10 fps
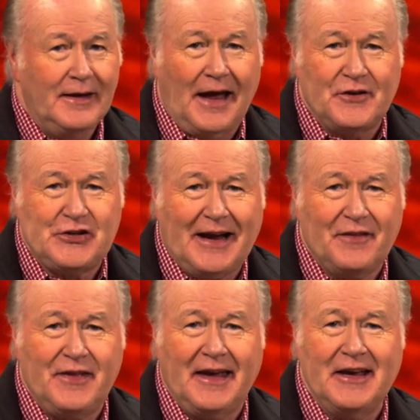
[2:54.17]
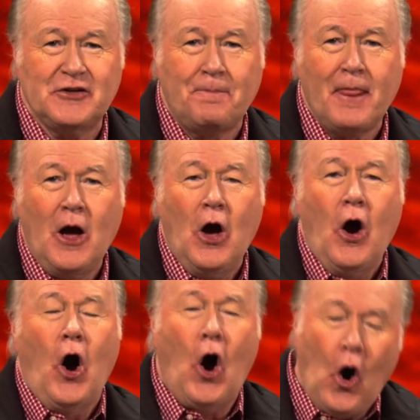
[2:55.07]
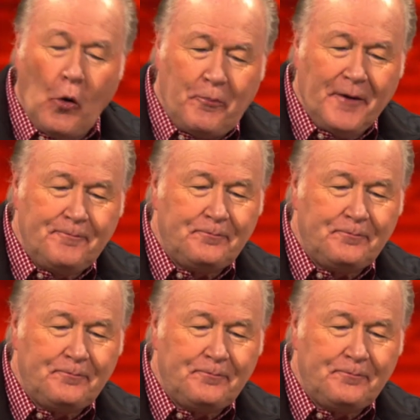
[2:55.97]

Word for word: Now, the second thing is hope.